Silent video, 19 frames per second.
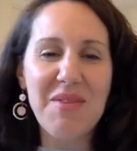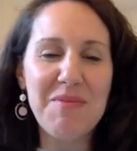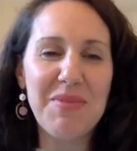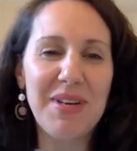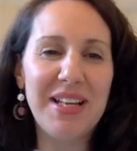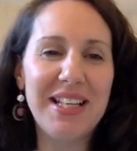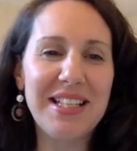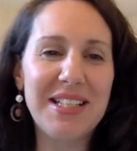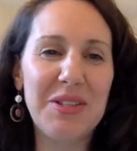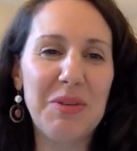
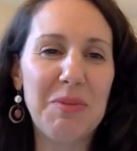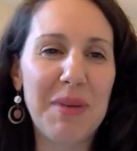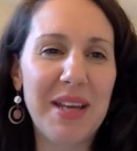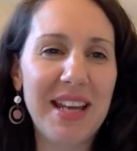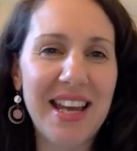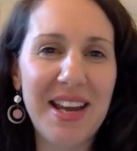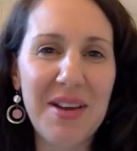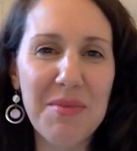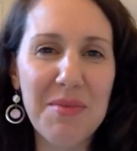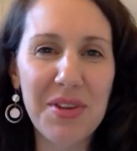pleased to be
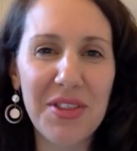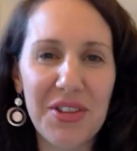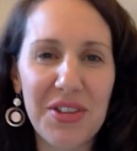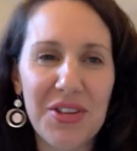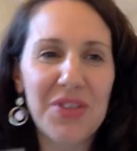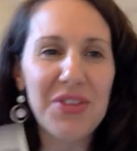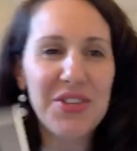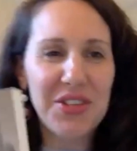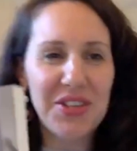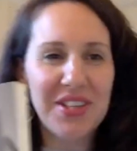here with
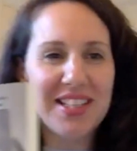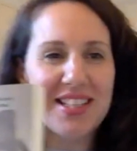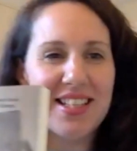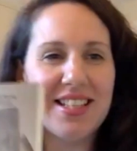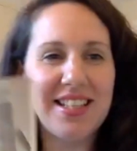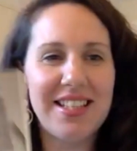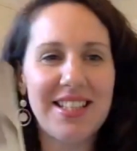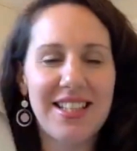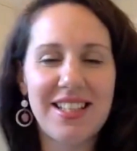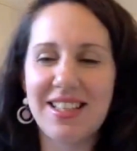you. So this
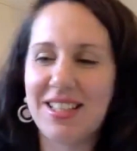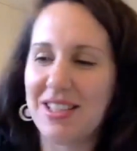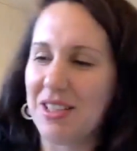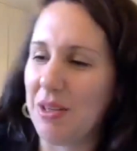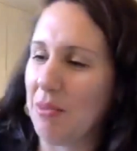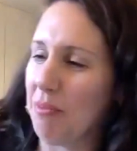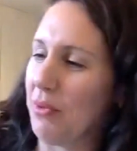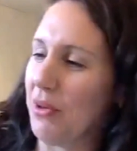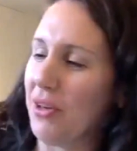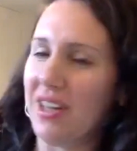is the
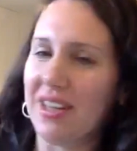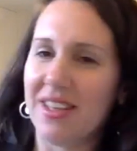book.